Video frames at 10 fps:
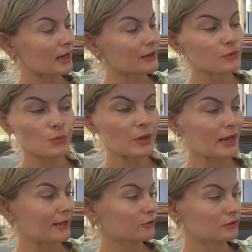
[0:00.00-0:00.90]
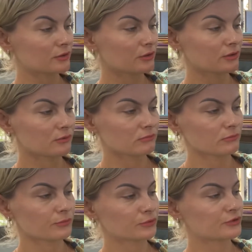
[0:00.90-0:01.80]
and we cannot
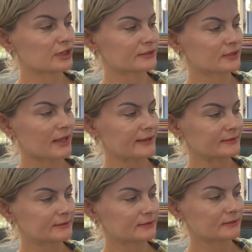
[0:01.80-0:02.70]
put just s.